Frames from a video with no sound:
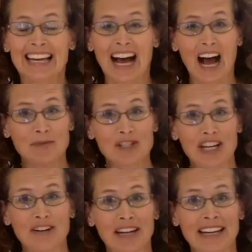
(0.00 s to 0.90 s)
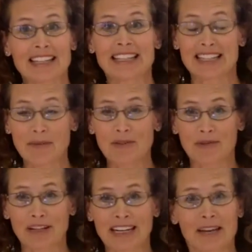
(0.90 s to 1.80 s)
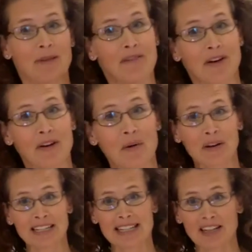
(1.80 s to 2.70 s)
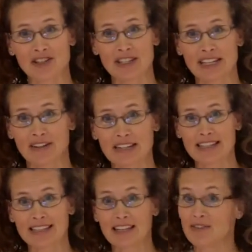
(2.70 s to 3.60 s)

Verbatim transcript: I'm sharing step three in my photo organization series.